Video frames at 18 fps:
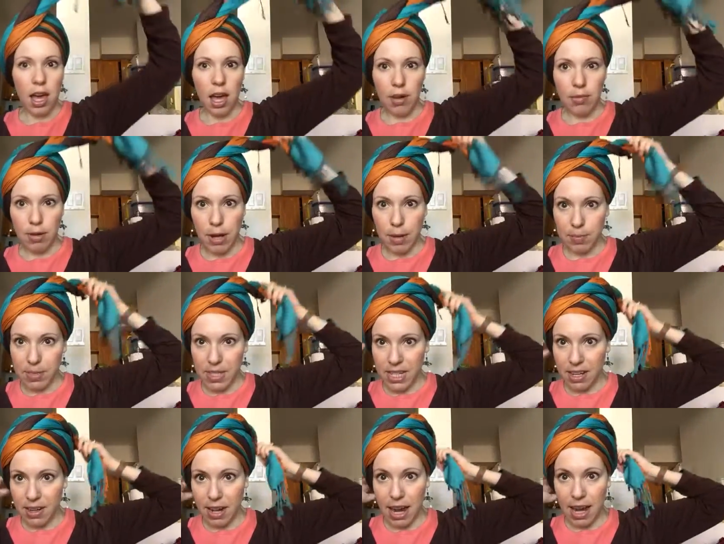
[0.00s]
I wrapped
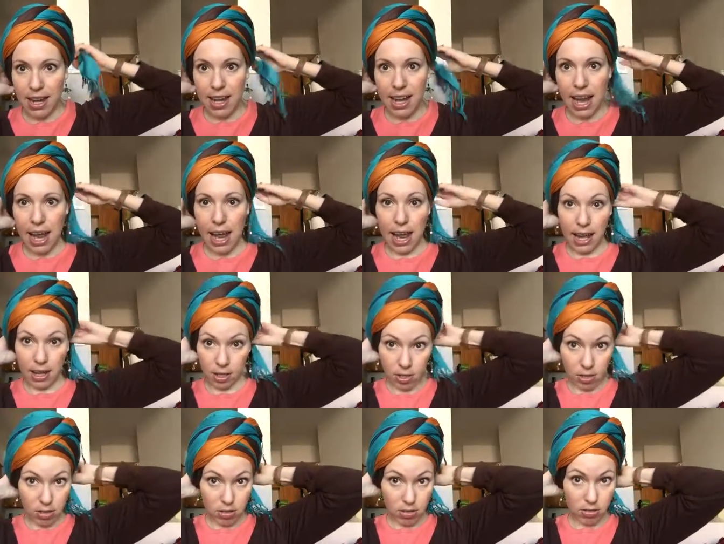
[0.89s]
it at an
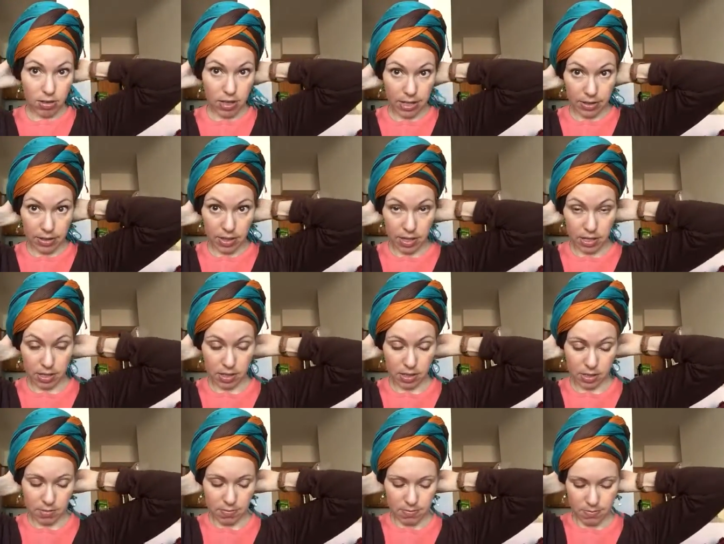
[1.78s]
angle like
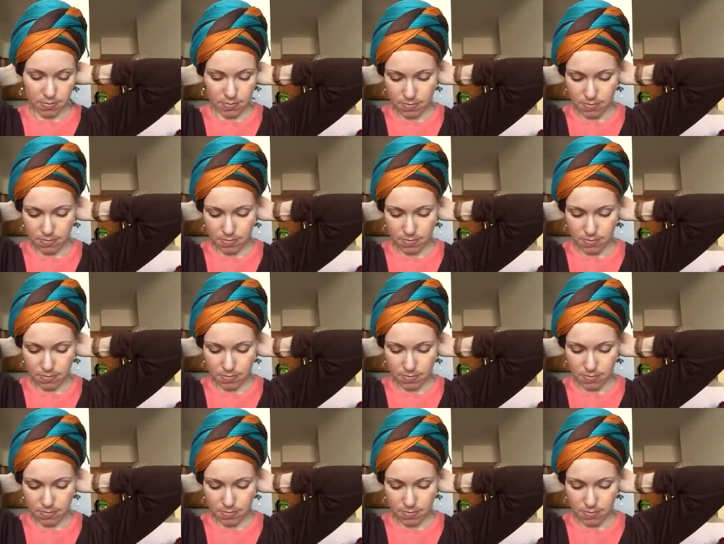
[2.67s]
this.